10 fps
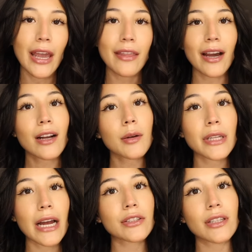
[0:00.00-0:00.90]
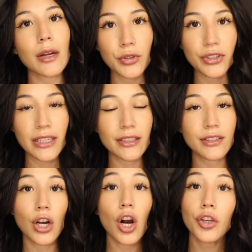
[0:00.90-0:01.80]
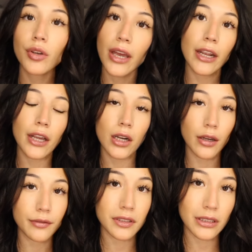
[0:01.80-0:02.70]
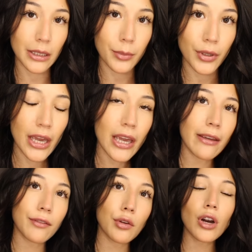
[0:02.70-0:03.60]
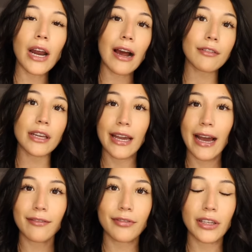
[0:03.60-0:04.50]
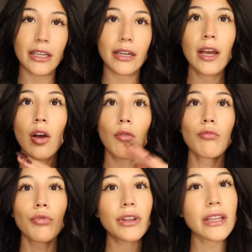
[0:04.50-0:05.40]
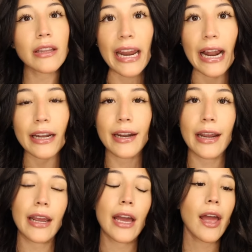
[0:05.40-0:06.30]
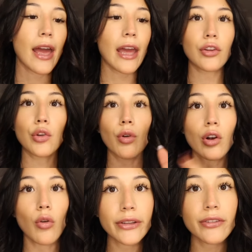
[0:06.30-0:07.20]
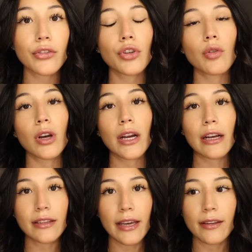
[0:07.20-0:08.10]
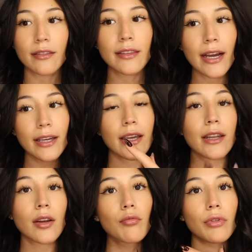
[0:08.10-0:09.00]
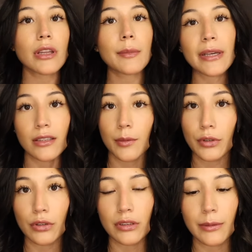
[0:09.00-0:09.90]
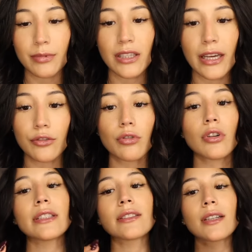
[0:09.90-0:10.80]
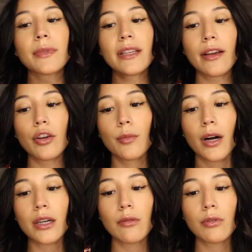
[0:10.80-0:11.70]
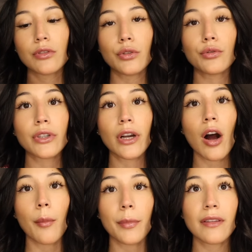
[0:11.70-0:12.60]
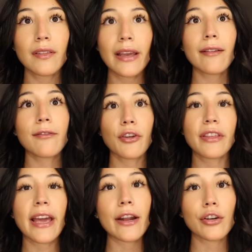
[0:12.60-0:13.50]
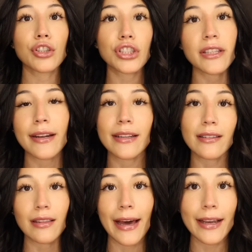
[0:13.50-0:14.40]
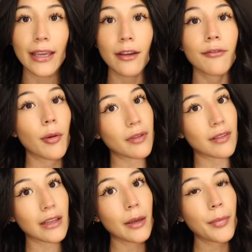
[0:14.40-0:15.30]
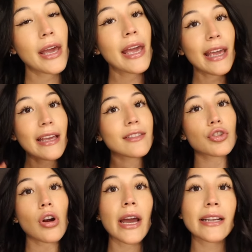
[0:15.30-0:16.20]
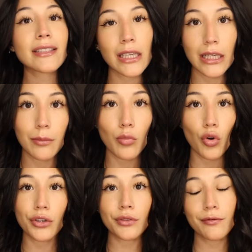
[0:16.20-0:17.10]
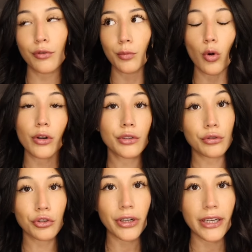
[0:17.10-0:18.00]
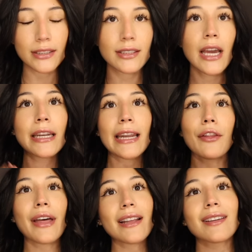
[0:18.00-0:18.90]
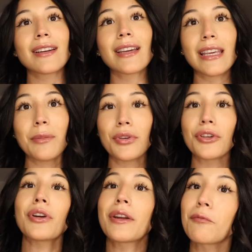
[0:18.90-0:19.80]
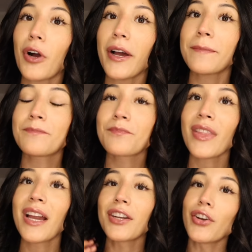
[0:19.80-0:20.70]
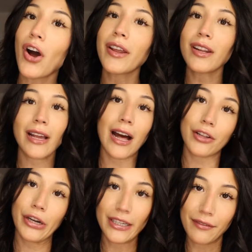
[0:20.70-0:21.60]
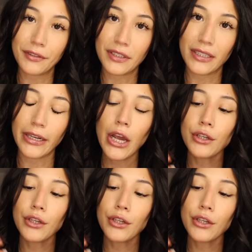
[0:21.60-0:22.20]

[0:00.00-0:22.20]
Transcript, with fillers: And that comes down to number six. Are you getting enough sleep? If you are having caffeine really late at night and you are going to do your workout then, that can really mess up your sleep schedule. And something that your body will do to compensate for the energy that it's lacking from sleep is trying to eat more for more nutrients. Now that's gonna keep you in what? not in a calorie deficit.